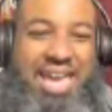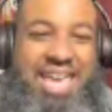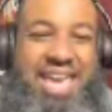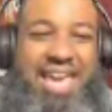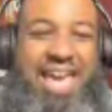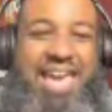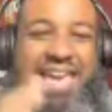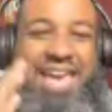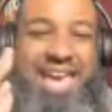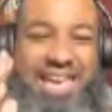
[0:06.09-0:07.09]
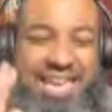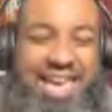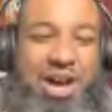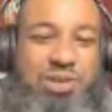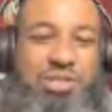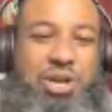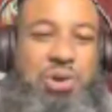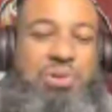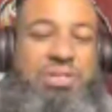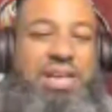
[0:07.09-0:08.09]
a.k.a. Couch
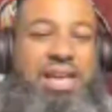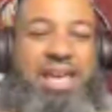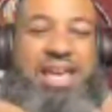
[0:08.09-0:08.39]
Coach.